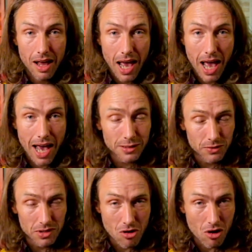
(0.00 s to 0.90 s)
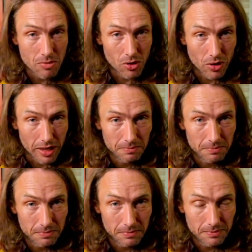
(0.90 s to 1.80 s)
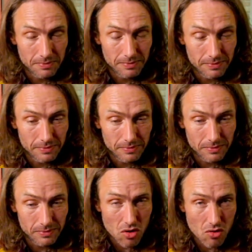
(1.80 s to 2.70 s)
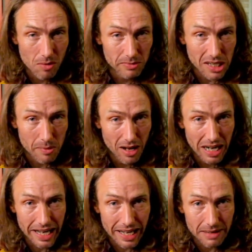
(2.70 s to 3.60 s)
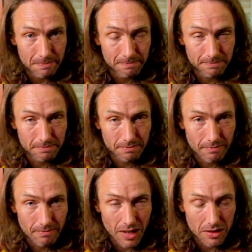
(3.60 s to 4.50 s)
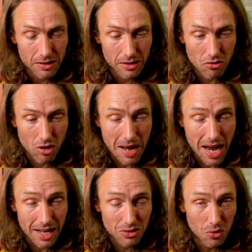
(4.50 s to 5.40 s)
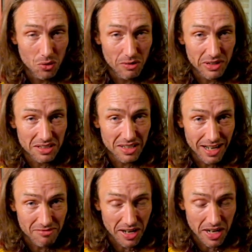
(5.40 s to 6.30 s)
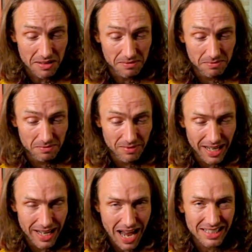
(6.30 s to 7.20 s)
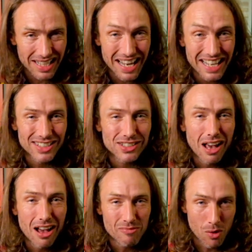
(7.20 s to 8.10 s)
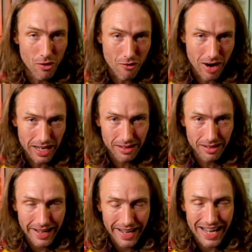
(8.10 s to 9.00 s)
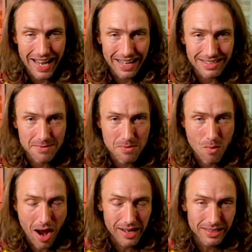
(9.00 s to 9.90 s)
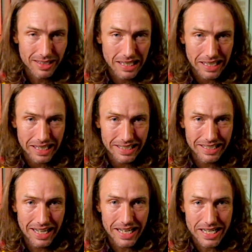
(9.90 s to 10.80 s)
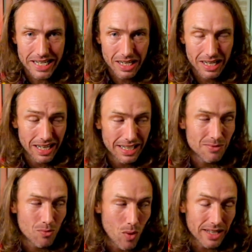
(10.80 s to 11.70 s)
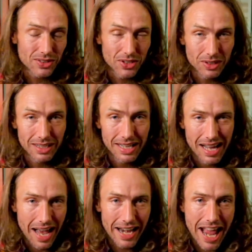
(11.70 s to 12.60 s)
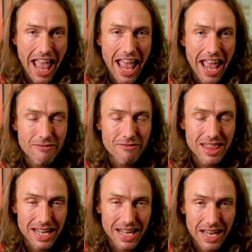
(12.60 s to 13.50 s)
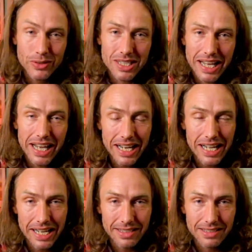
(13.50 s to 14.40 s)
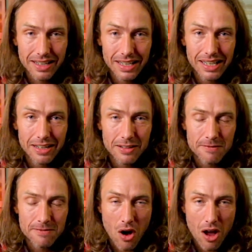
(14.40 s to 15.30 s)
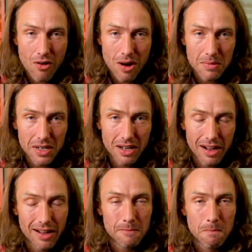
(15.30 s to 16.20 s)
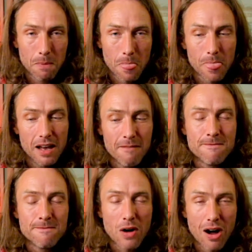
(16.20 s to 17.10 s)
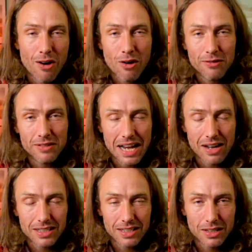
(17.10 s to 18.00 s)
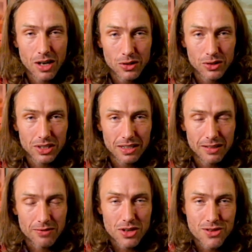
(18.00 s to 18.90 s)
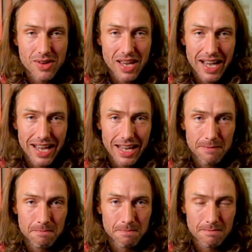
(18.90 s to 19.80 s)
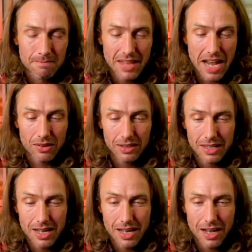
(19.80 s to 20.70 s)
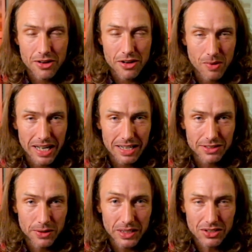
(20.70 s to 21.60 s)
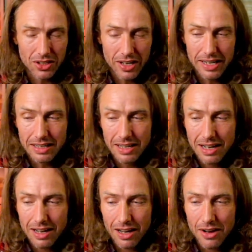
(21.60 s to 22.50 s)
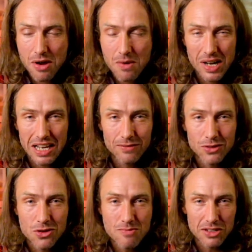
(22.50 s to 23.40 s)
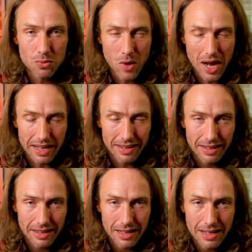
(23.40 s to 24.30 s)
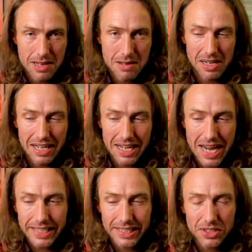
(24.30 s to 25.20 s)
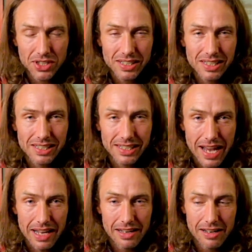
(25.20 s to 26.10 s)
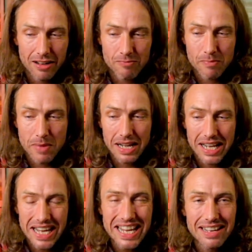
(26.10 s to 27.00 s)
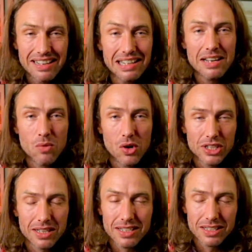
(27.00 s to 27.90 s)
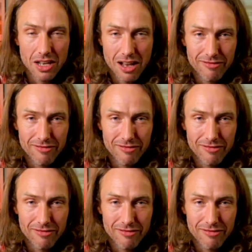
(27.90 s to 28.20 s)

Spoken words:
as of tomorrow morning, the Grom's up early again. The Grom has all of his kit ready. He has his surfboard ready. He has his wax, his leash, his wetsuit, and everything else that he needs to fire up the car, fire off down to the coast of the UK again. Now, I don't want to get too excited. I don't want to give too much away. But let's just say I've been eagerly watching the surf